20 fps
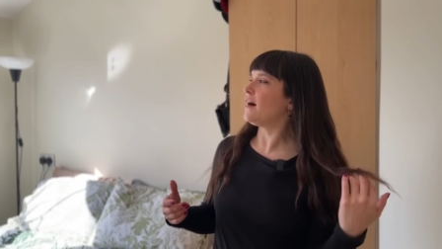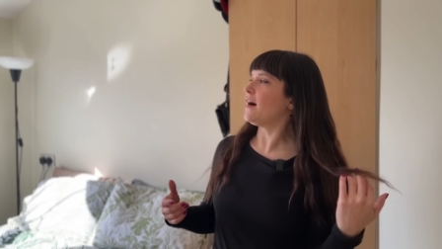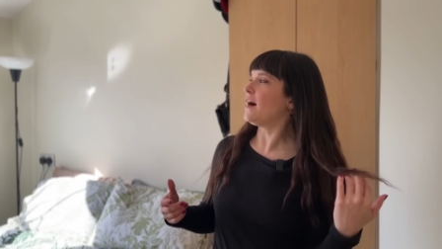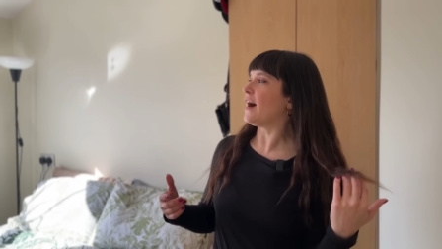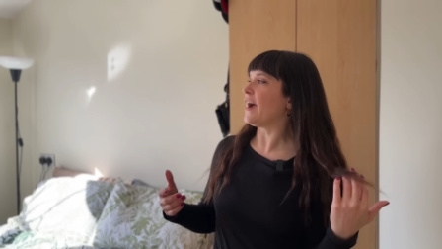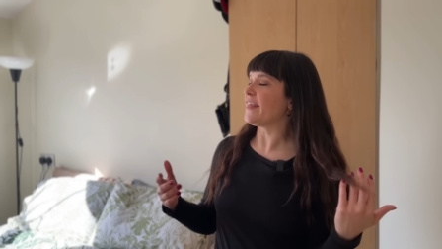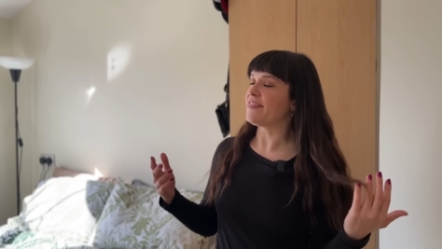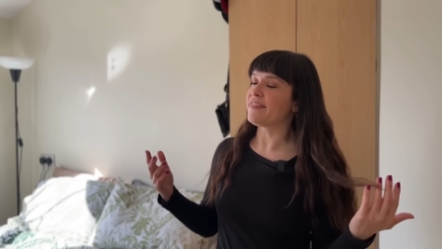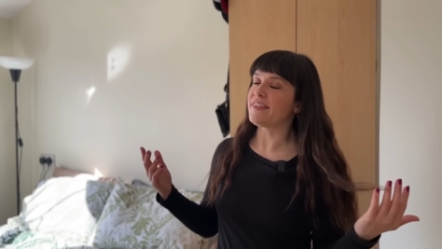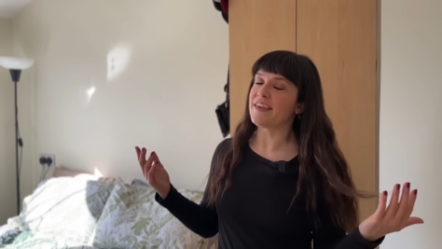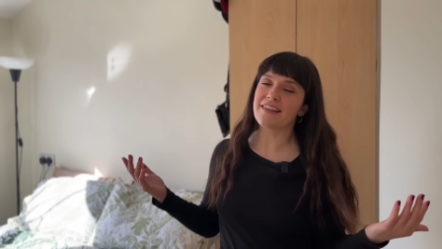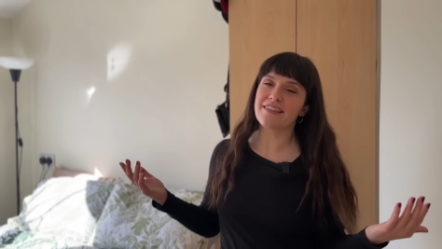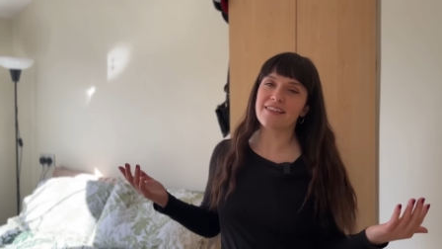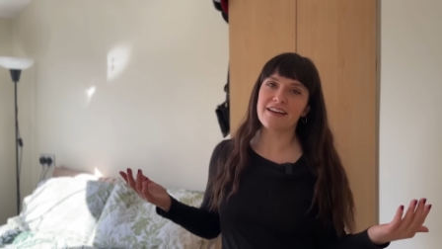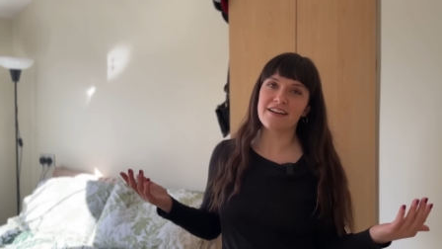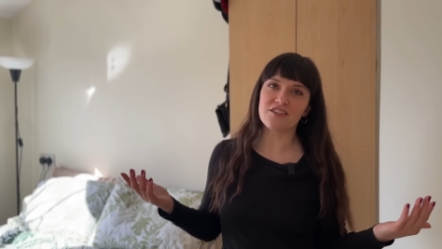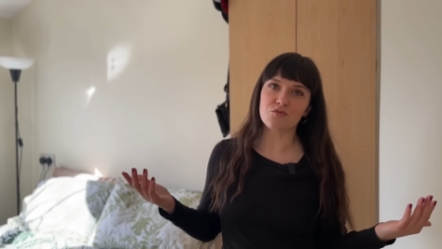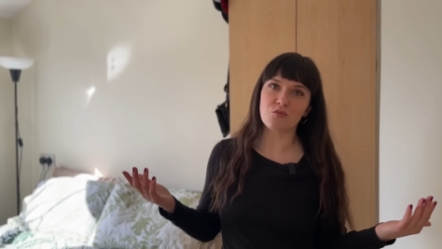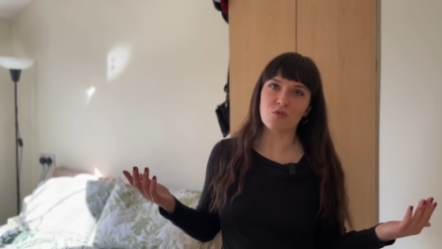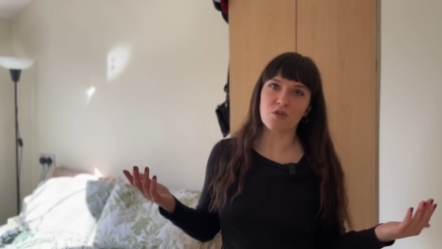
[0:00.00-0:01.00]
I think that
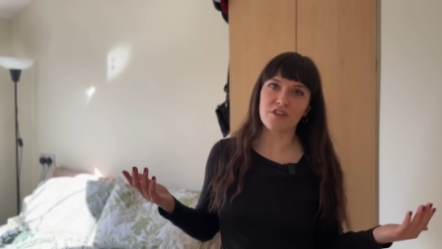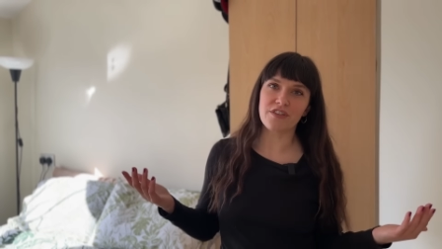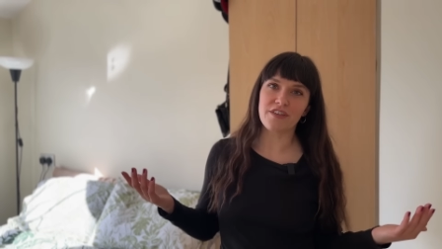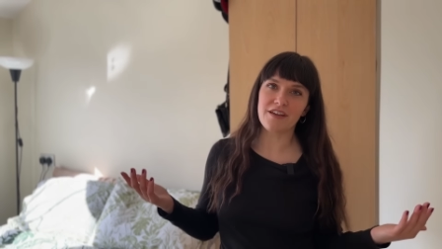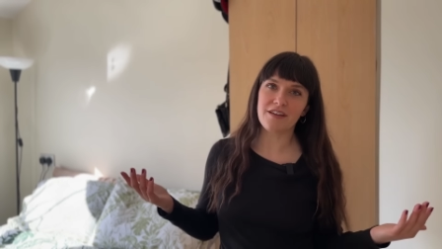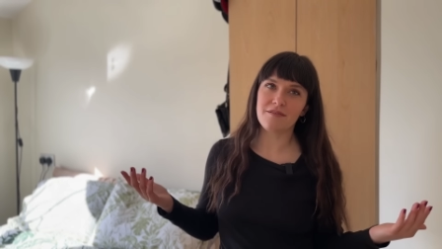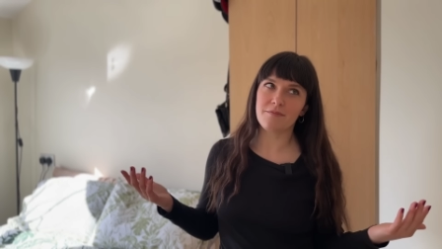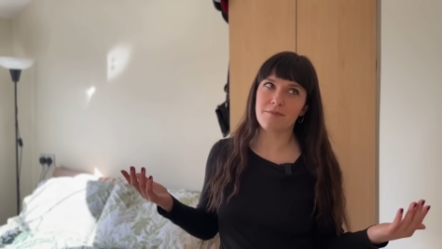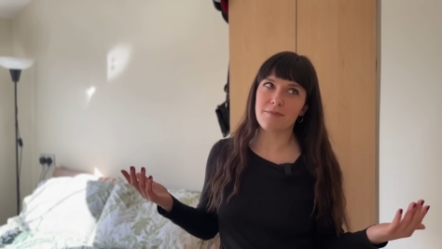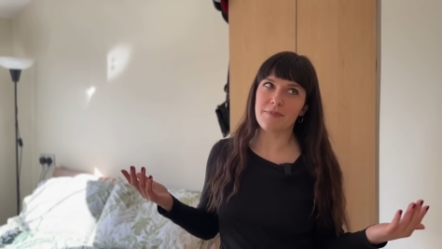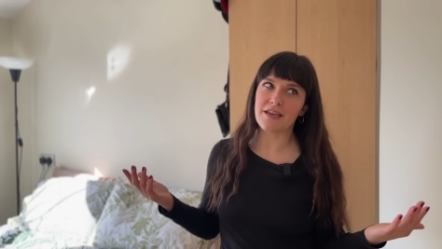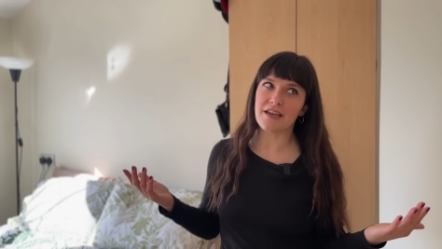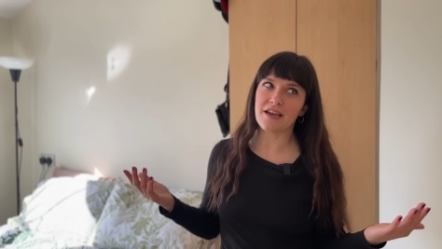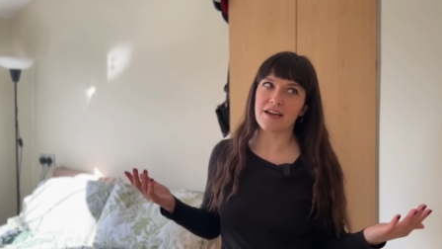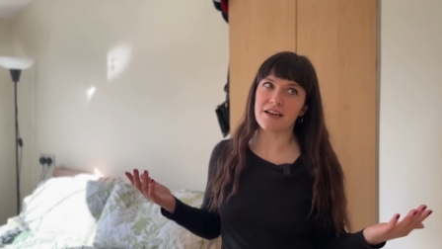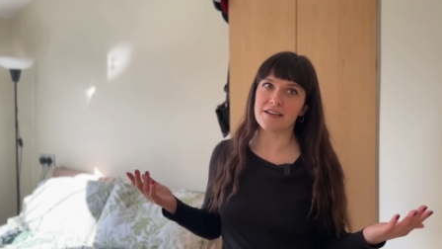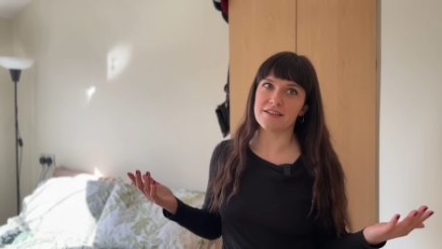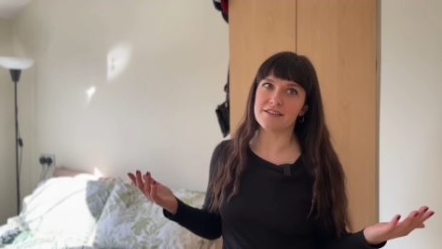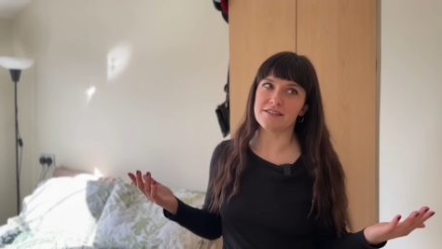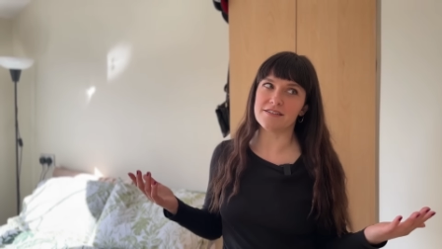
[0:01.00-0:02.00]
it's worth it
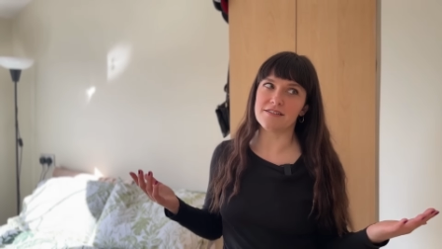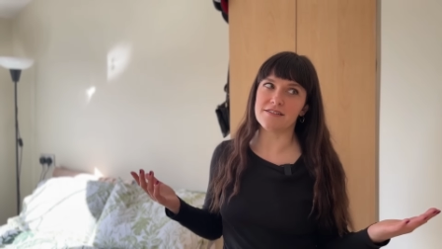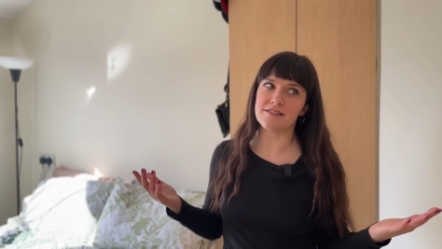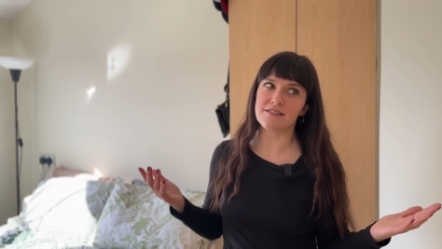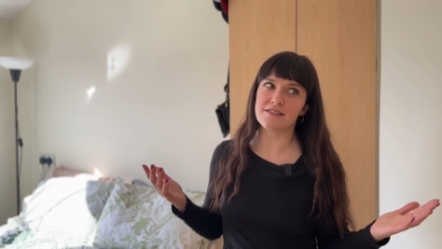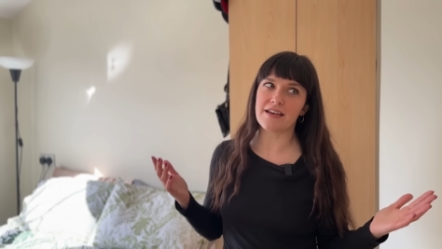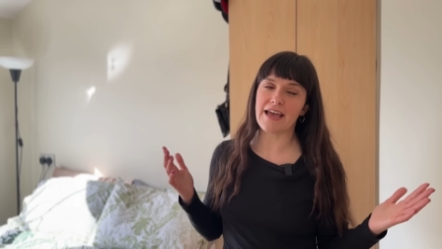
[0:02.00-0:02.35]
because